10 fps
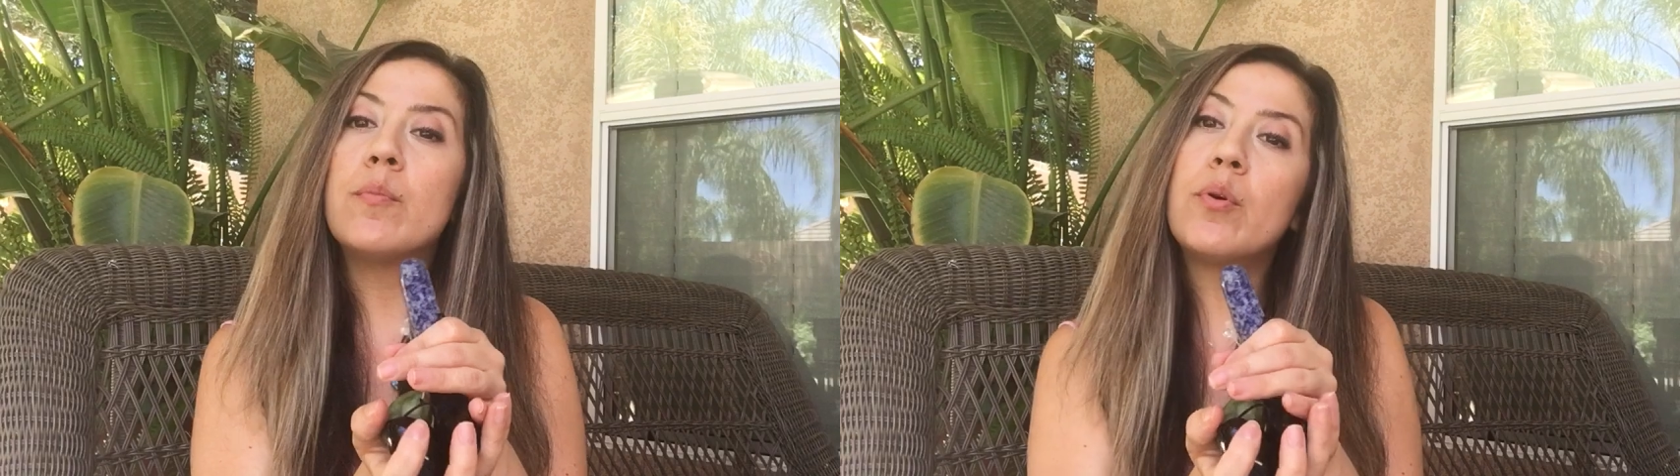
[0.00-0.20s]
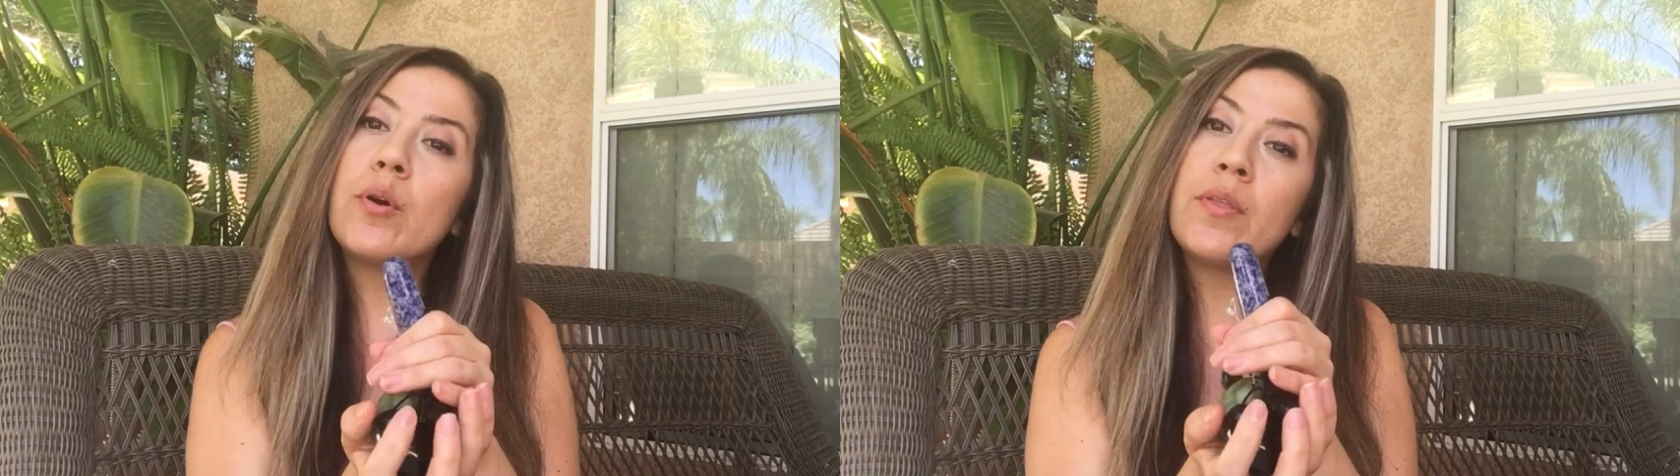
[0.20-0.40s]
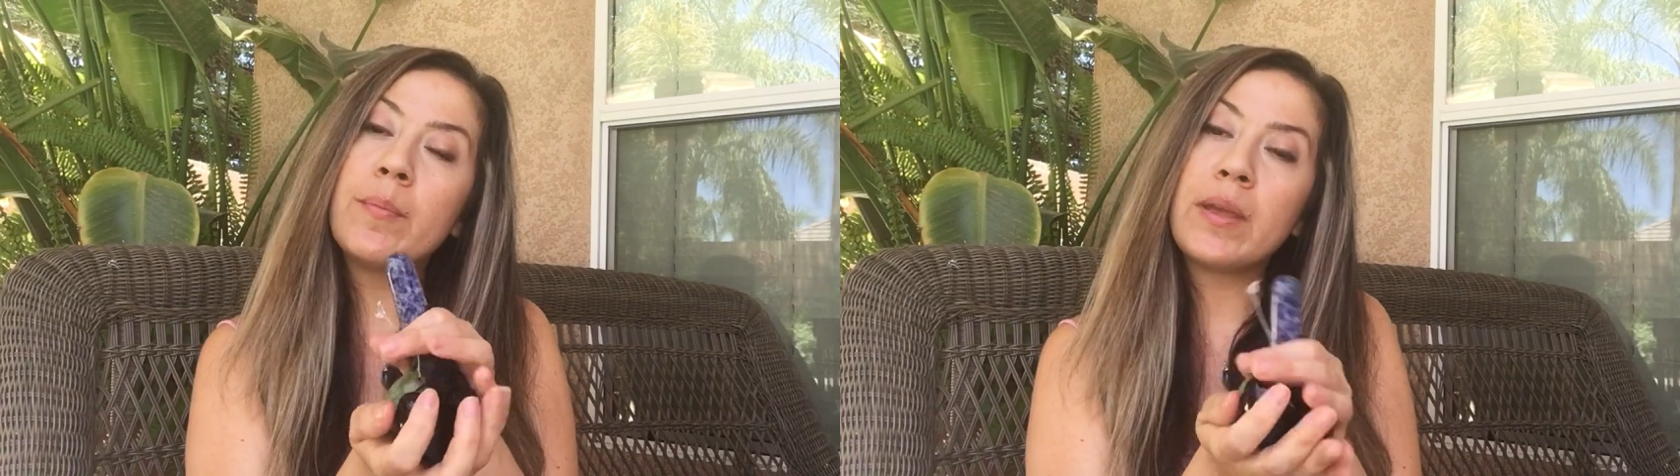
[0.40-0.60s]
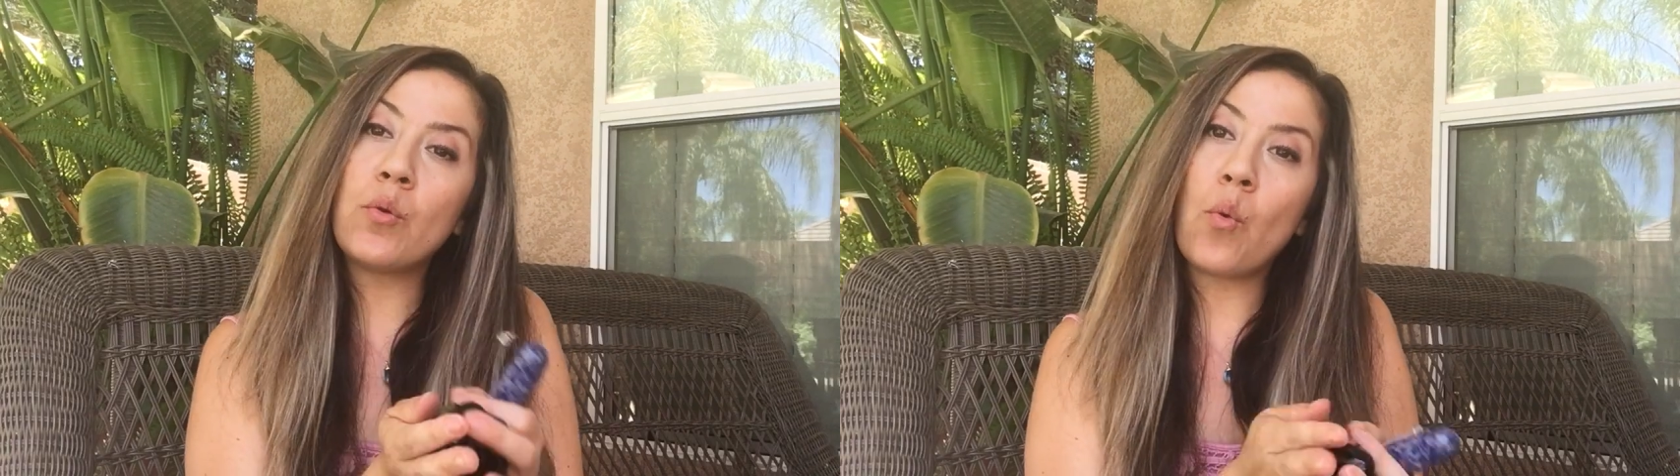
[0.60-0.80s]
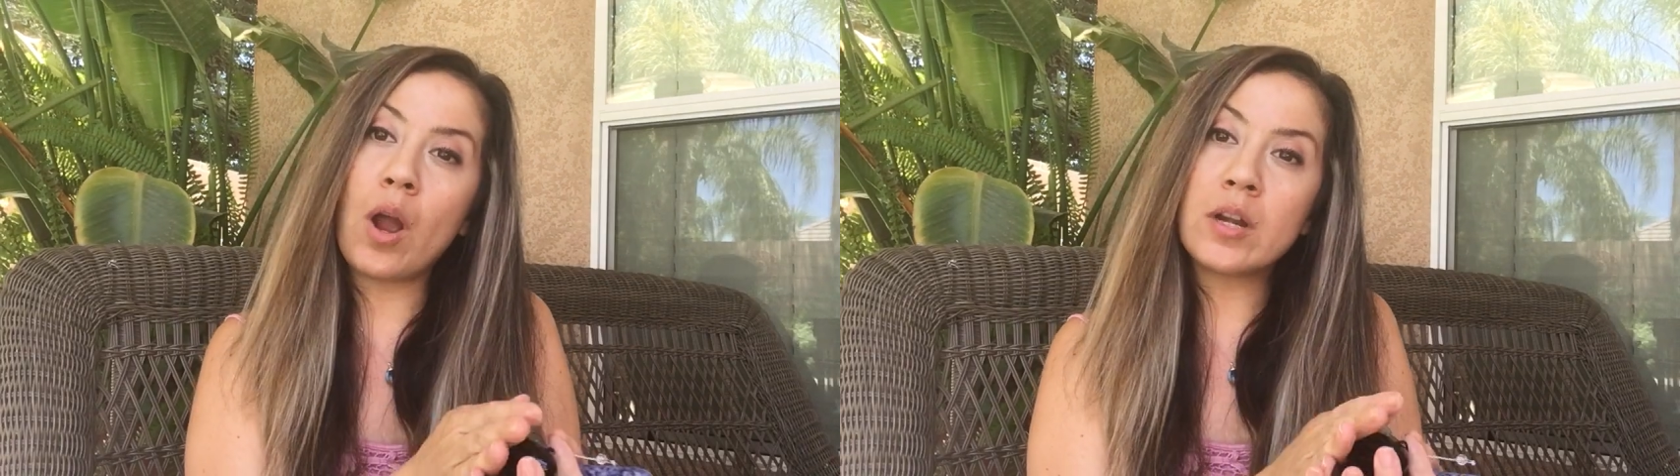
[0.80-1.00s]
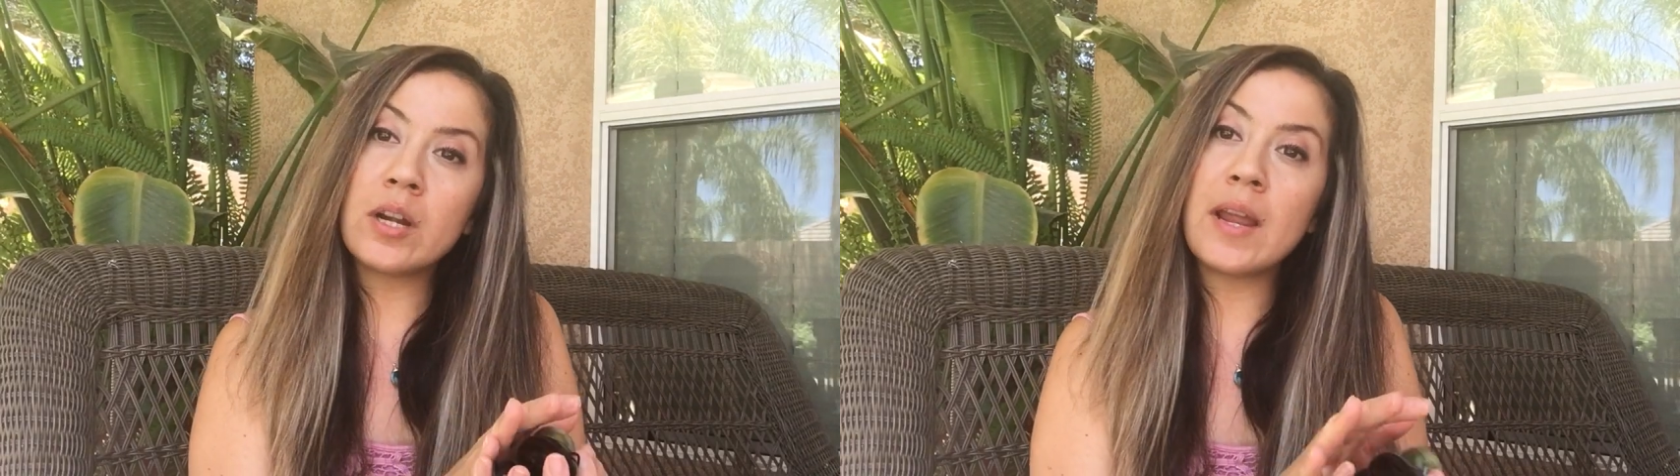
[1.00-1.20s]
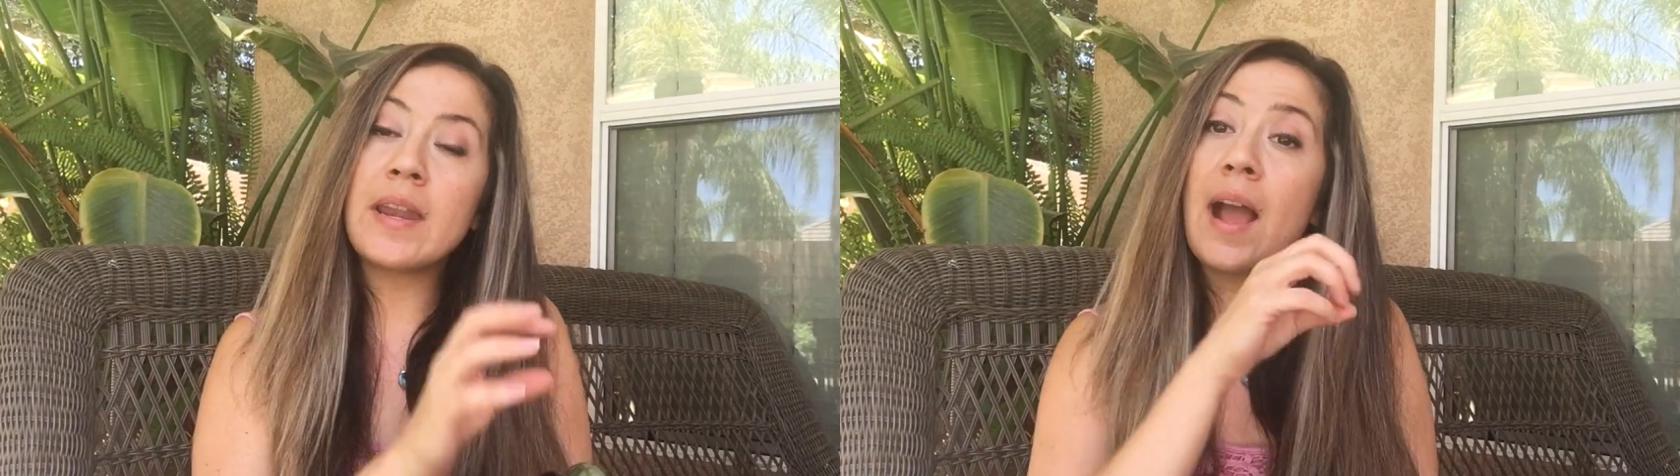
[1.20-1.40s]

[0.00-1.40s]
boil them in water and